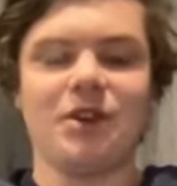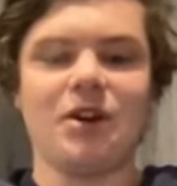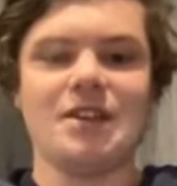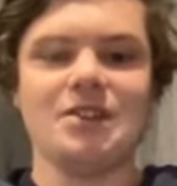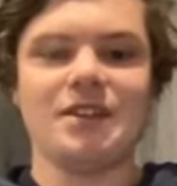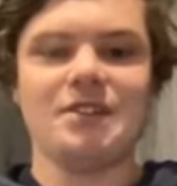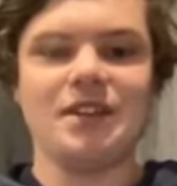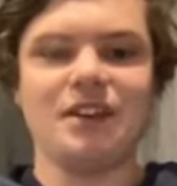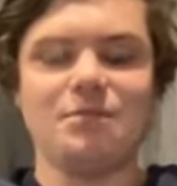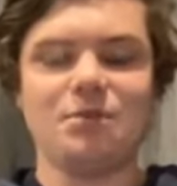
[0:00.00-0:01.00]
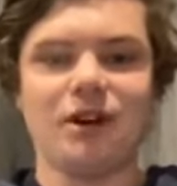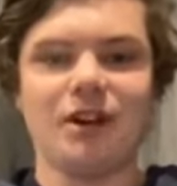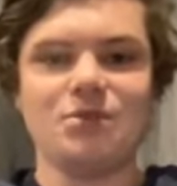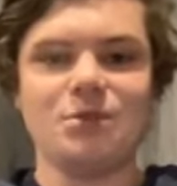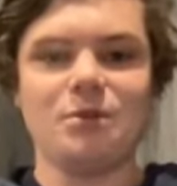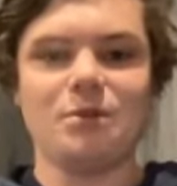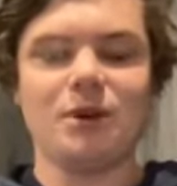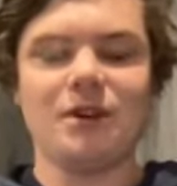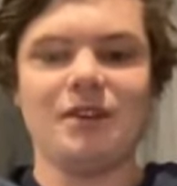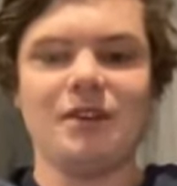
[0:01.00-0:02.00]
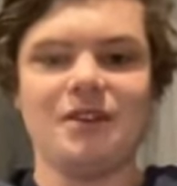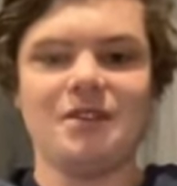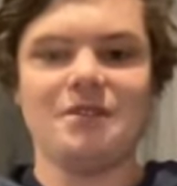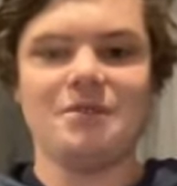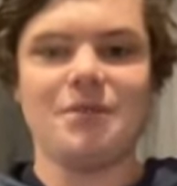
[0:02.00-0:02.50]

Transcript: guys like Steve Price, Ruben Wiki,